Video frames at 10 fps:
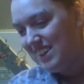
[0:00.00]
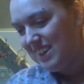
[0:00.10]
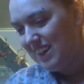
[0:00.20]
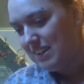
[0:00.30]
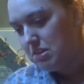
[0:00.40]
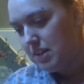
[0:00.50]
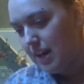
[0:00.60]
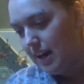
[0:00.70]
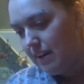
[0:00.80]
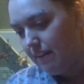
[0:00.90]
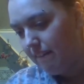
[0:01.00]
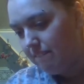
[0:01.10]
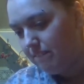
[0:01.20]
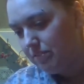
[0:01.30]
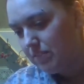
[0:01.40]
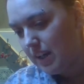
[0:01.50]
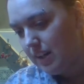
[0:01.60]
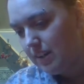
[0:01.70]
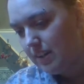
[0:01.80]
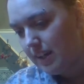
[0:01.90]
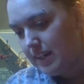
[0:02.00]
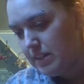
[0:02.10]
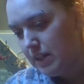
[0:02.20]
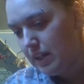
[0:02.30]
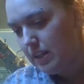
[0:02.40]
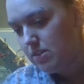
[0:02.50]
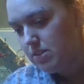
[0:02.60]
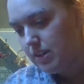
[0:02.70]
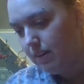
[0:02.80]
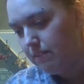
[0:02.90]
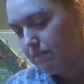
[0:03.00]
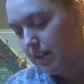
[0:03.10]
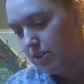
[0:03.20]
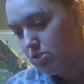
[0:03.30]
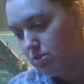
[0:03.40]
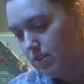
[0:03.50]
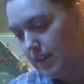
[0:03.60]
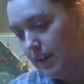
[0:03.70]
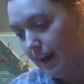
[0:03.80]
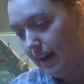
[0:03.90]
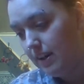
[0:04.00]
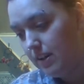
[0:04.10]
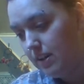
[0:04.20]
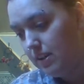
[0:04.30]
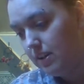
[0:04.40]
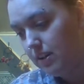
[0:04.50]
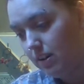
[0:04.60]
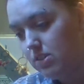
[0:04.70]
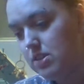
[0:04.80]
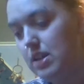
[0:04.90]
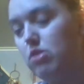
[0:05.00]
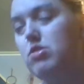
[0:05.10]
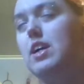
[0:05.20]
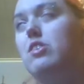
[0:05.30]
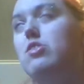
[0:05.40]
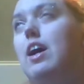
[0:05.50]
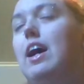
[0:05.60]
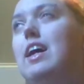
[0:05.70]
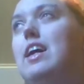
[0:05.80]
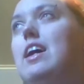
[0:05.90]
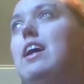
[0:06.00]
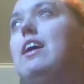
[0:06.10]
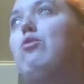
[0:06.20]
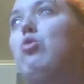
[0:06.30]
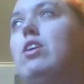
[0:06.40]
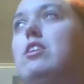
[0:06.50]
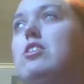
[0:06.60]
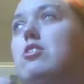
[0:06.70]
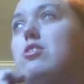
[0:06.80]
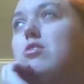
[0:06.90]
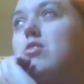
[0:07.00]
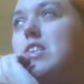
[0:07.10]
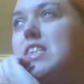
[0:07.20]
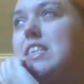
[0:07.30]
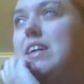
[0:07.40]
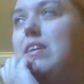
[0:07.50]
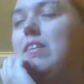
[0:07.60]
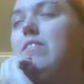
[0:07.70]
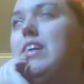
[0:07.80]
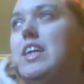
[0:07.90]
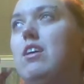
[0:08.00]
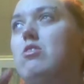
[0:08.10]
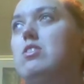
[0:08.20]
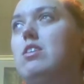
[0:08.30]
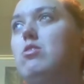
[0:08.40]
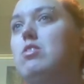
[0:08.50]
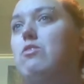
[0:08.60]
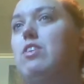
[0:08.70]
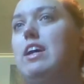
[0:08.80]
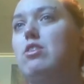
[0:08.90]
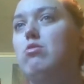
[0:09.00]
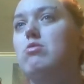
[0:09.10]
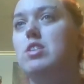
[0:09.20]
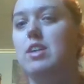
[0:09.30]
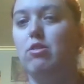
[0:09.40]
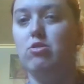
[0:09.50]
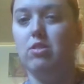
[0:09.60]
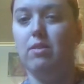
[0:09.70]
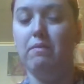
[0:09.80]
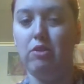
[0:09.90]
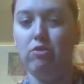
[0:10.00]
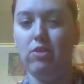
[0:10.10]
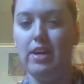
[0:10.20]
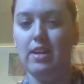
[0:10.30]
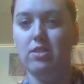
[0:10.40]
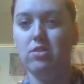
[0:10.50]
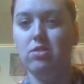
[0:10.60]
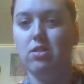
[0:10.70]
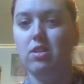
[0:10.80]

that's that. And 19 is selling my jewelry at yard sales. Yes, I want to do sell my yard sales. If I don't sell some of my friends